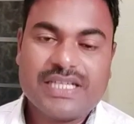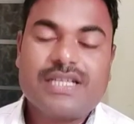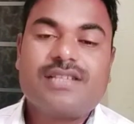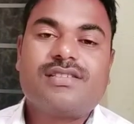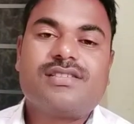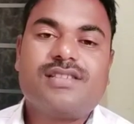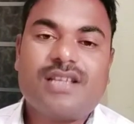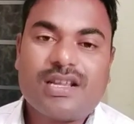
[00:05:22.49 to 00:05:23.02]

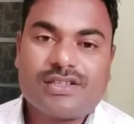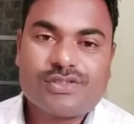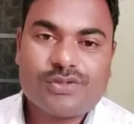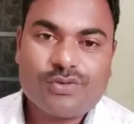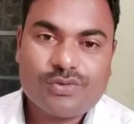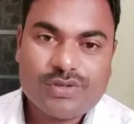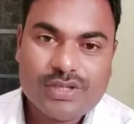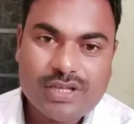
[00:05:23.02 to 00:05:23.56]
She
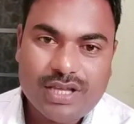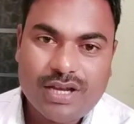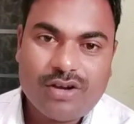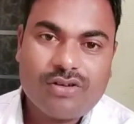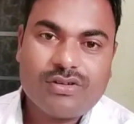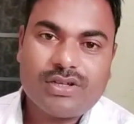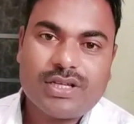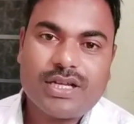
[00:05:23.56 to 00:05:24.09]
also
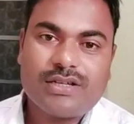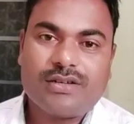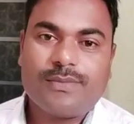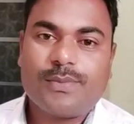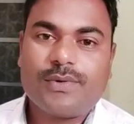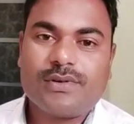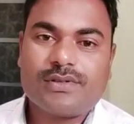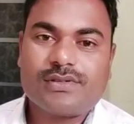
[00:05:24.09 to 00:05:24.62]
cannot get up
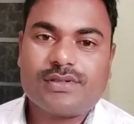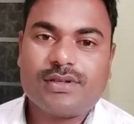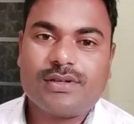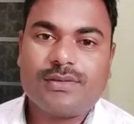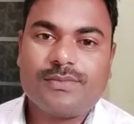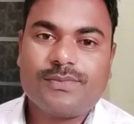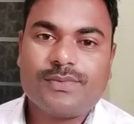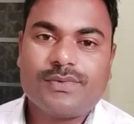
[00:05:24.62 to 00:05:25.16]
herself.